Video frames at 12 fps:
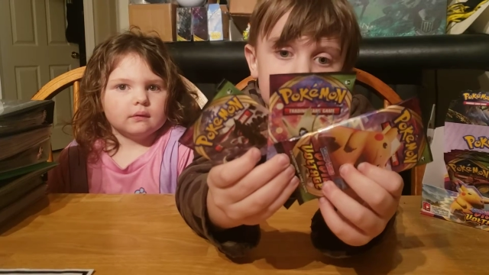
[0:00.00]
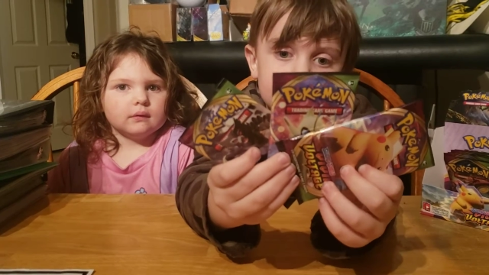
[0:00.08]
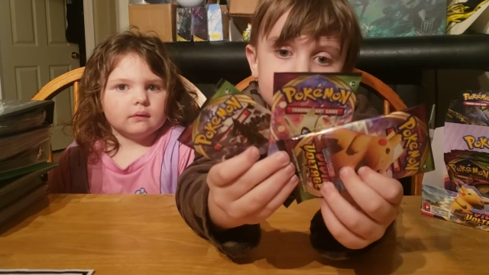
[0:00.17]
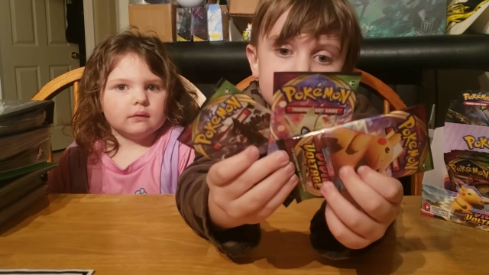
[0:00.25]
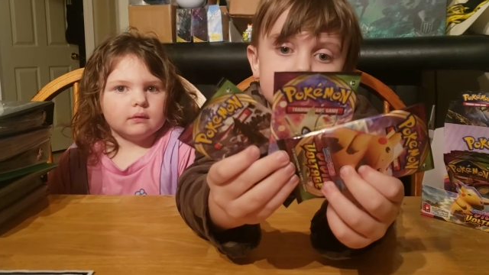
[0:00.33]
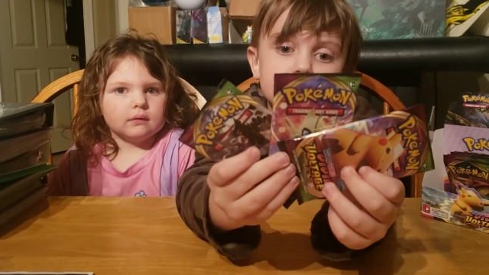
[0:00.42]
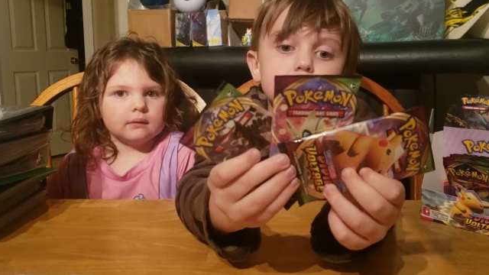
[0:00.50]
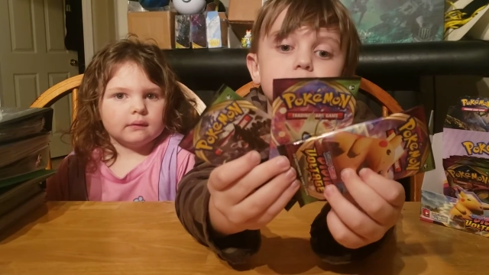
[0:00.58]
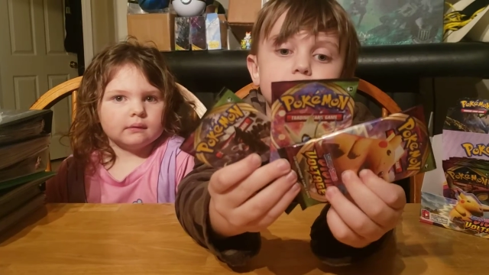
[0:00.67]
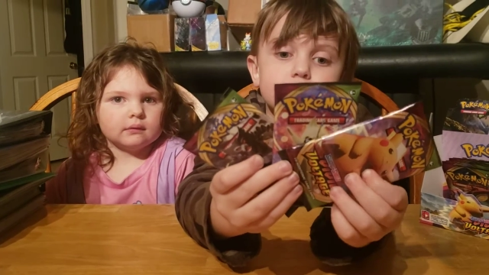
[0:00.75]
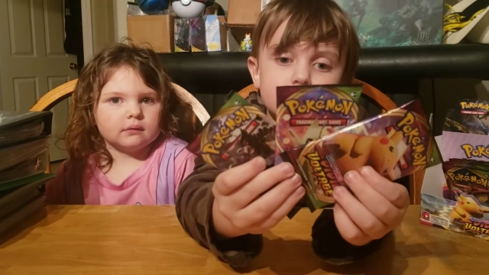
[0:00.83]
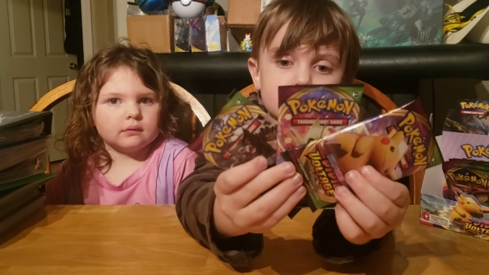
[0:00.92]
Speaker 1: Voltage
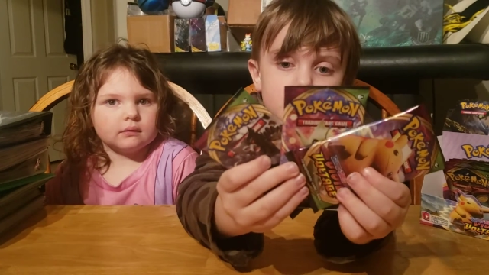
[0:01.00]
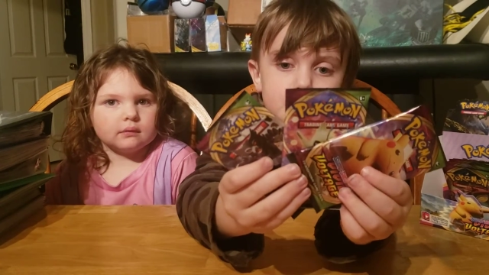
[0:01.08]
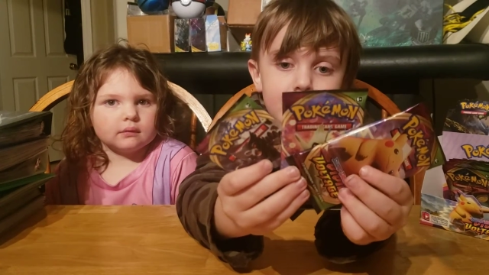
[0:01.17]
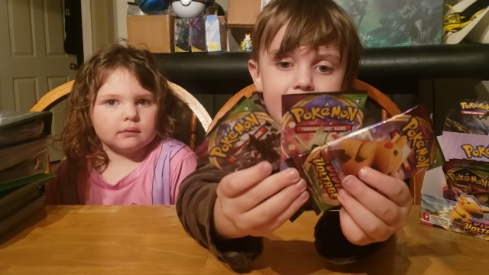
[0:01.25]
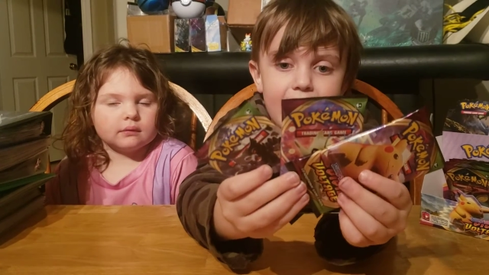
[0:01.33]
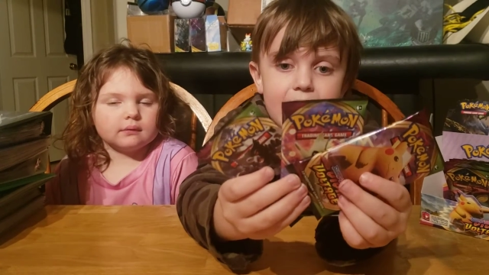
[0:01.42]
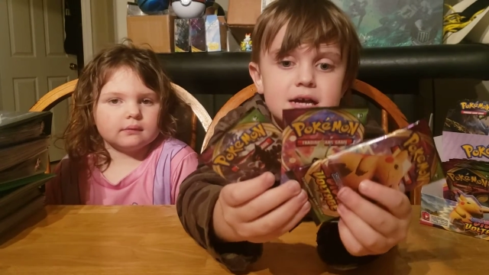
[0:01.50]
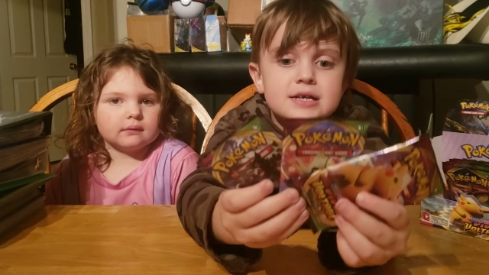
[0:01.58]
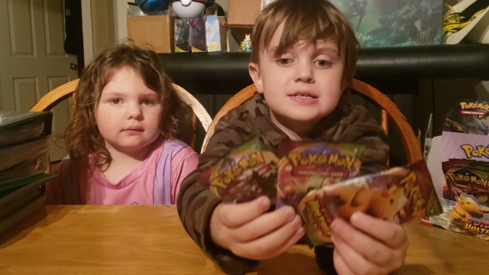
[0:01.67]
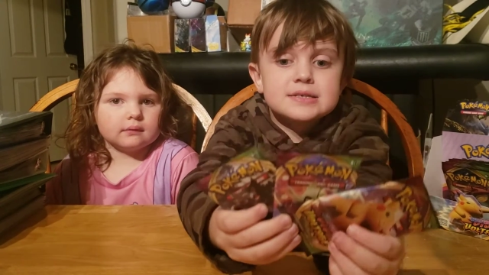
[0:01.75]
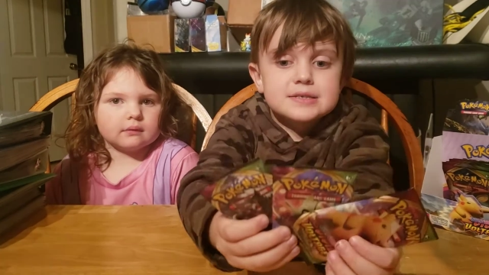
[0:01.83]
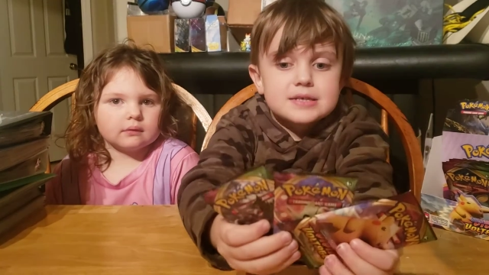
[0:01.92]
booster
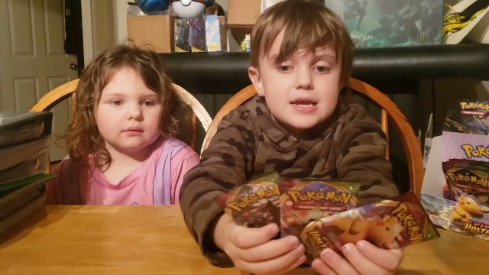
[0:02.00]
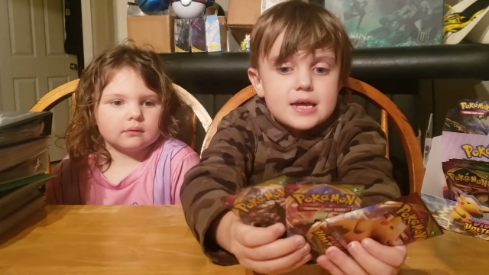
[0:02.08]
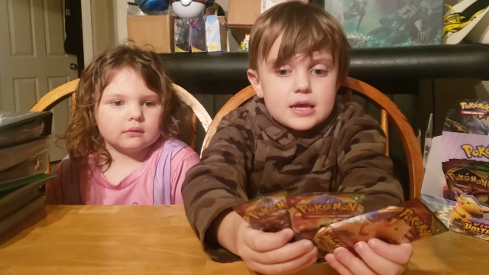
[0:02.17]
packs.